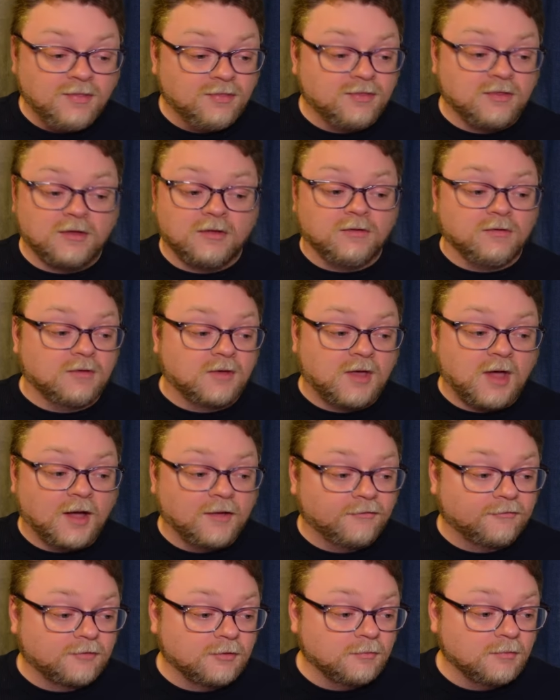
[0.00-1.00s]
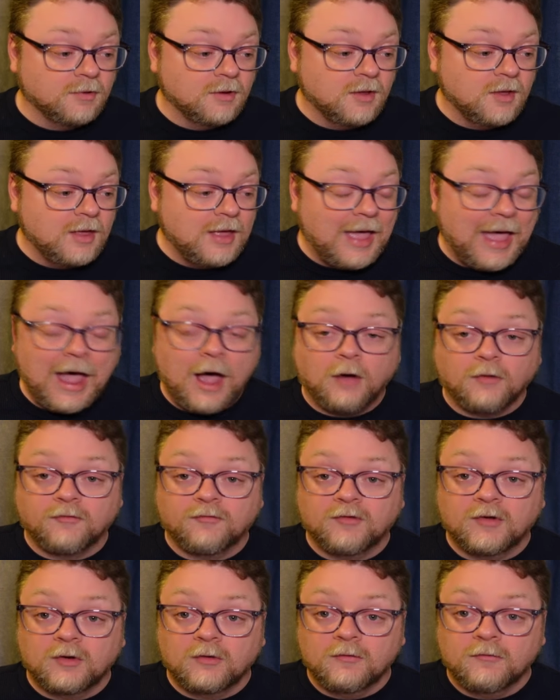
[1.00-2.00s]
The custom
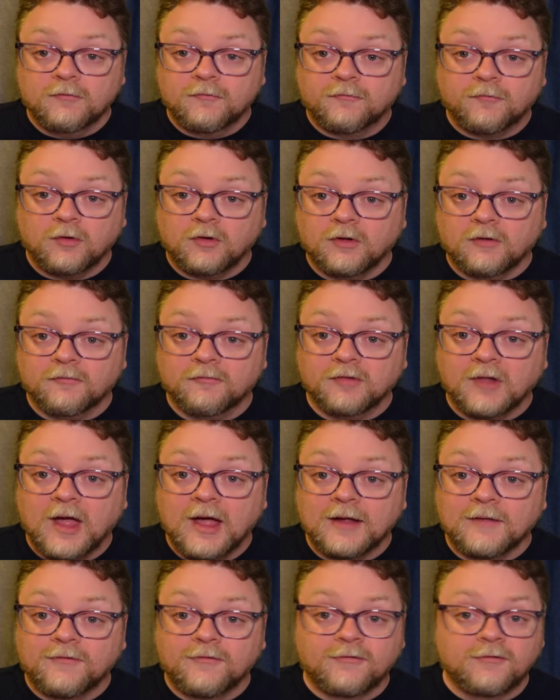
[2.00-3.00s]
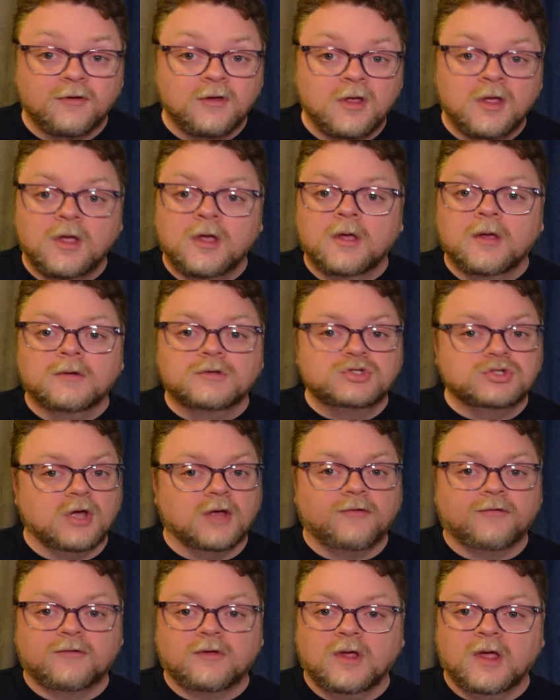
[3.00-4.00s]
outfit full of lights.
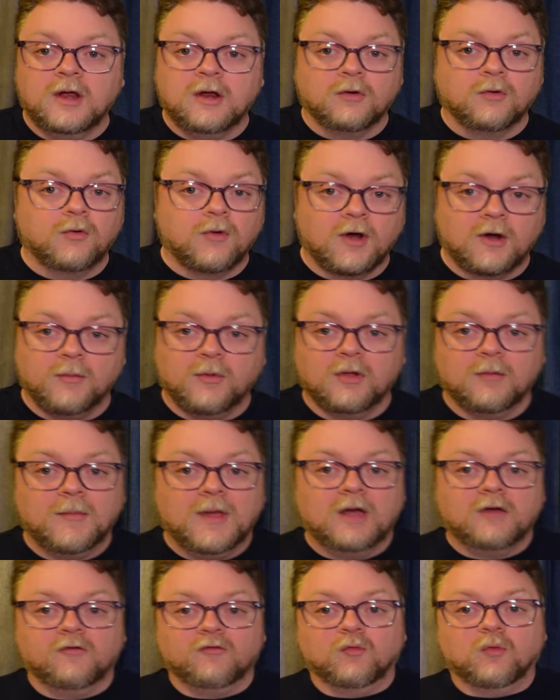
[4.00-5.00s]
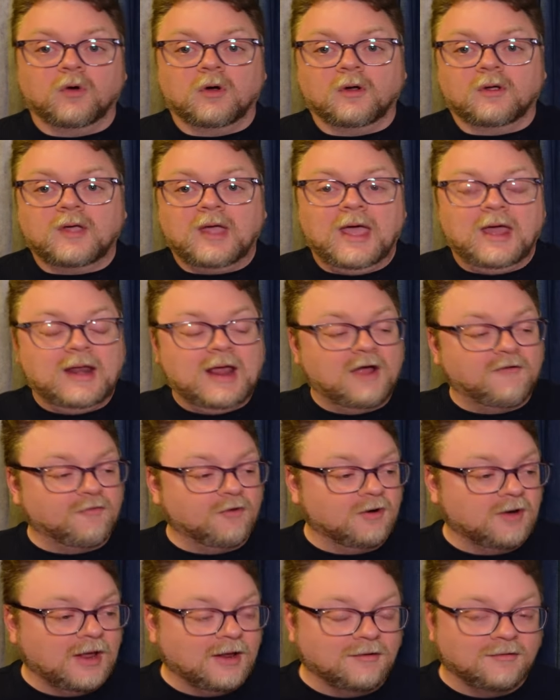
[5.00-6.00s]
Just an incredible amount of work and
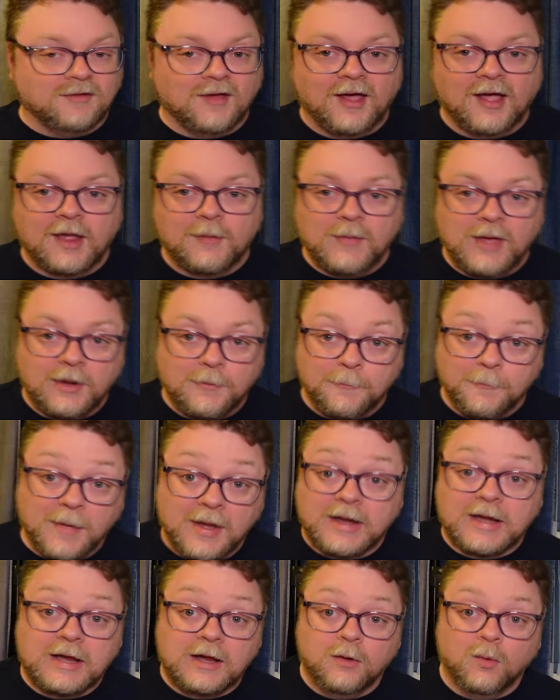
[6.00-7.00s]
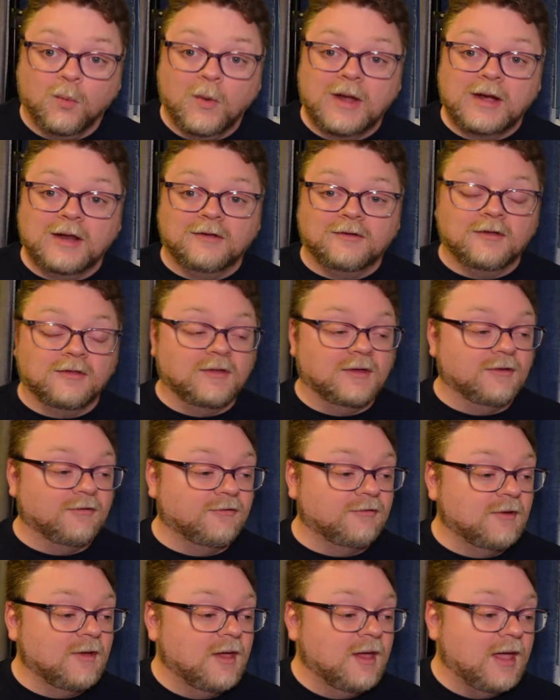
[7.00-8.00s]
effort and time and money went into
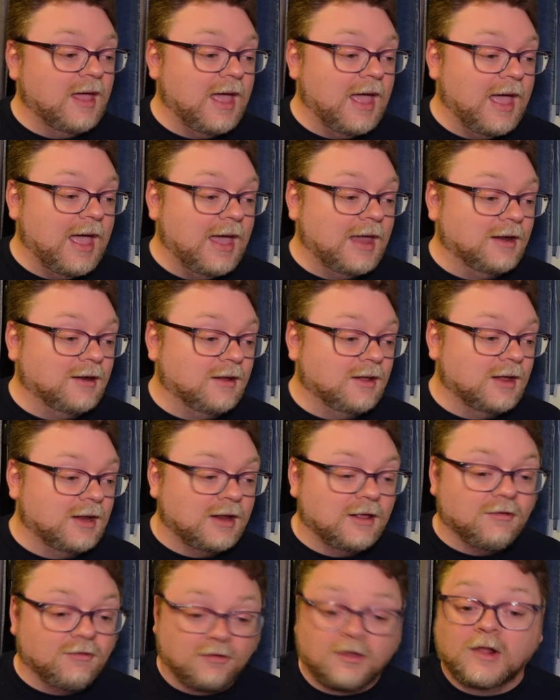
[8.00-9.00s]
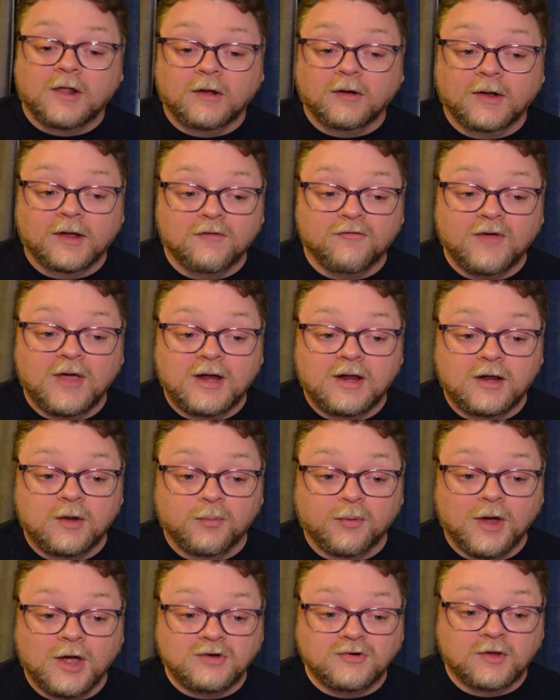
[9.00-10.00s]
this. And it is clearly a vanity
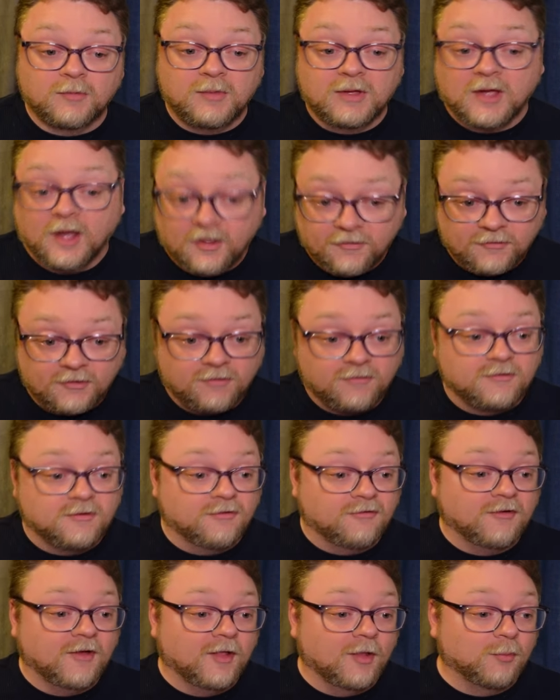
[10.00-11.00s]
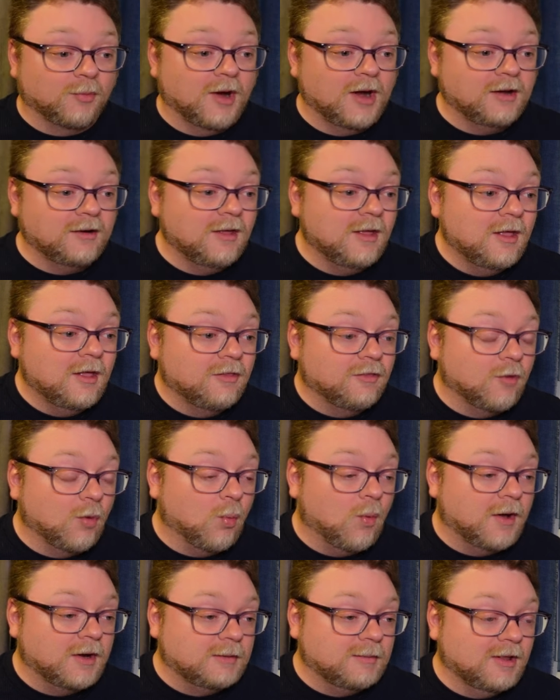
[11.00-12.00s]
project because it's to celebrate the
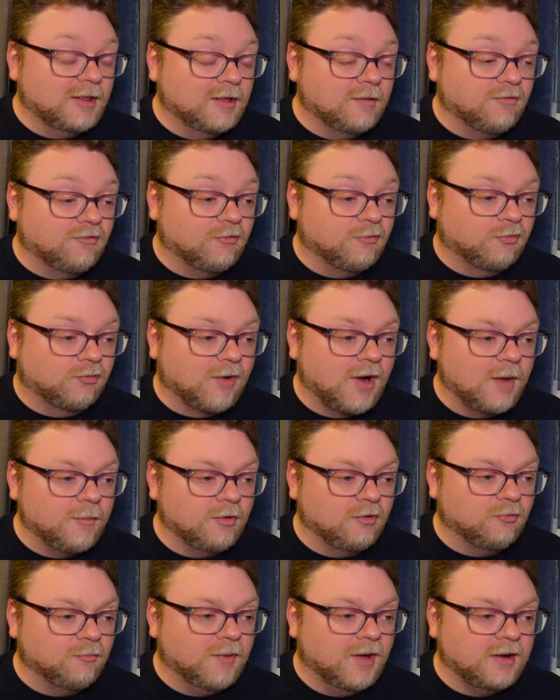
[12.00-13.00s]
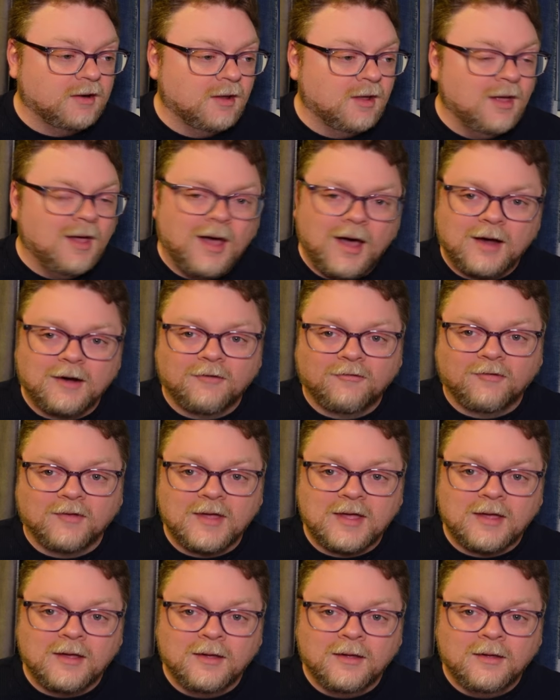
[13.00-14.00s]
1 million subscribers. But
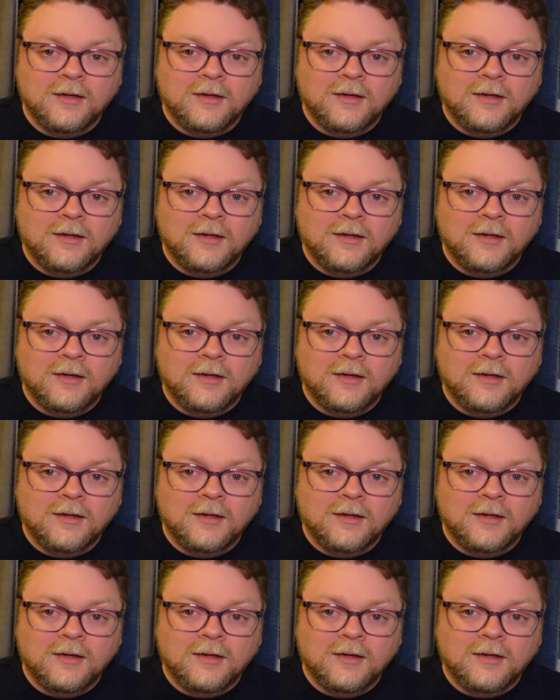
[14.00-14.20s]
honestly,